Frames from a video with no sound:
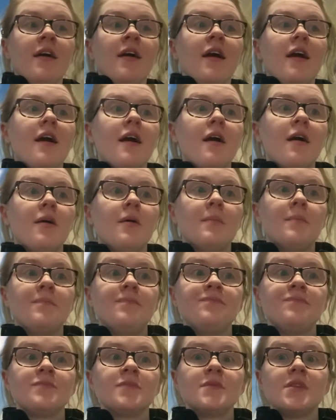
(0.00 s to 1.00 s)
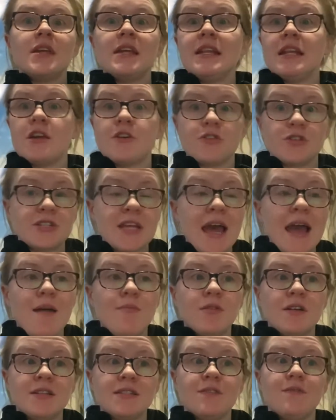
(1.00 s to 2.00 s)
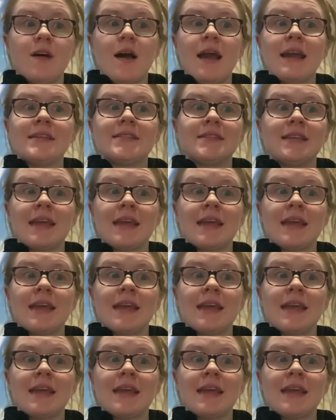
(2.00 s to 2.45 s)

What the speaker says: any other tablet device,